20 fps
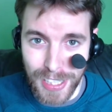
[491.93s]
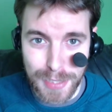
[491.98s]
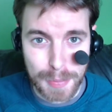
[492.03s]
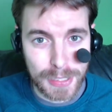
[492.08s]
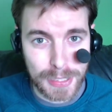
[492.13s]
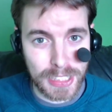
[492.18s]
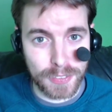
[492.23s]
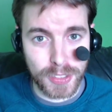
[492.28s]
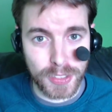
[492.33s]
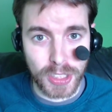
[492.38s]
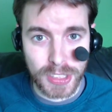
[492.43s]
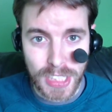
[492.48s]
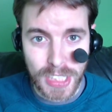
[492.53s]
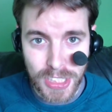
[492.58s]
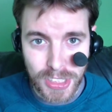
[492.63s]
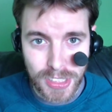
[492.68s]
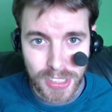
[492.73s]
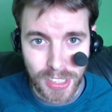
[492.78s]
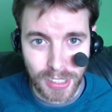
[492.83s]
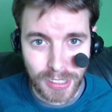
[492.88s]
especially if they're
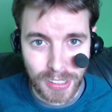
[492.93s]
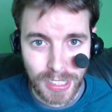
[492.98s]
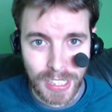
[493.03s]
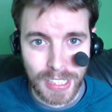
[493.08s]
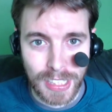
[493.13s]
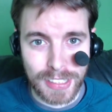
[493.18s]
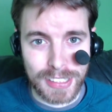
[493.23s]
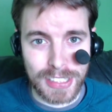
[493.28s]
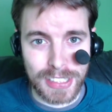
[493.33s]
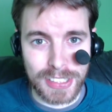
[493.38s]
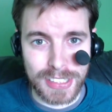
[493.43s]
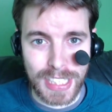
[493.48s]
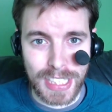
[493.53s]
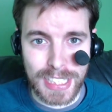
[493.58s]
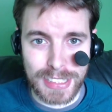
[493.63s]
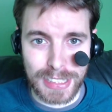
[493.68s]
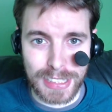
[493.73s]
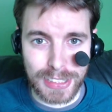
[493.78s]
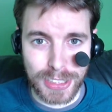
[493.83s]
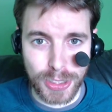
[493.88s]
digital these
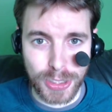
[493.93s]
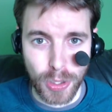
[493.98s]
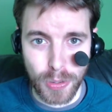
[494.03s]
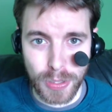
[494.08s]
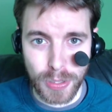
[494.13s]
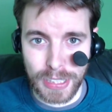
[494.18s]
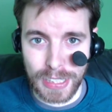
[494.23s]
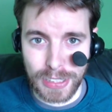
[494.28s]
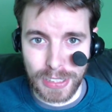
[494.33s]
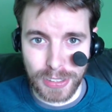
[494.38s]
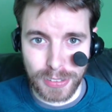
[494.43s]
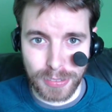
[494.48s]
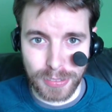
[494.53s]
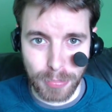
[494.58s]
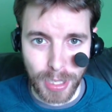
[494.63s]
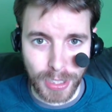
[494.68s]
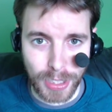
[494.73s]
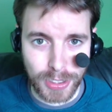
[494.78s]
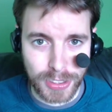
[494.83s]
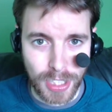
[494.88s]
days, and Sony and
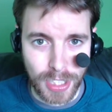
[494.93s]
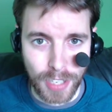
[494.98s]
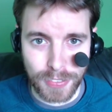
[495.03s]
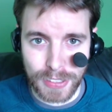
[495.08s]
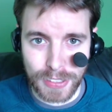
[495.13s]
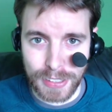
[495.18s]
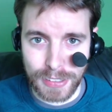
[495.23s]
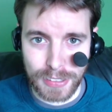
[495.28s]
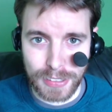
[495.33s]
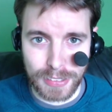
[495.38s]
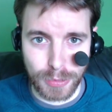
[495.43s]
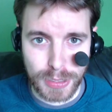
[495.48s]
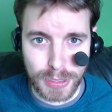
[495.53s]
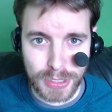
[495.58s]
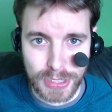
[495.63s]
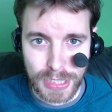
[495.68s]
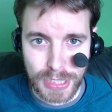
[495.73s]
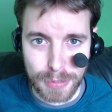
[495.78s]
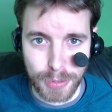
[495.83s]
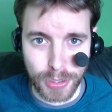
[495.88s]
Microsoft and
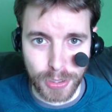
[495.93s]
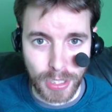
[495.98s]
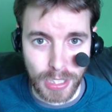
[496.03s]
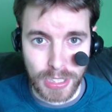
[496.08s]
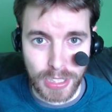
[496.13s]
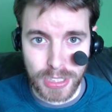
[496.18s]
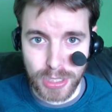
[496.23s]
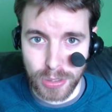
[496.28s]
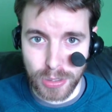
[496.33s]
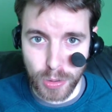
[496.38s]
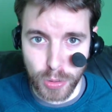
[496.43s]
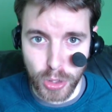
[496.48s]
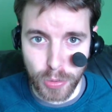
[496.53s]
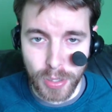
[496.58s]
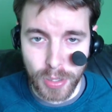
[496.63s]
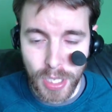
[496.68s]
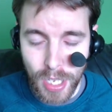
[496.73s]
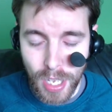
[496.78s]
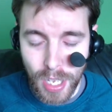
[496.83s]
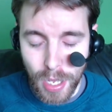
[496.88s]
Steam are trying to screw you.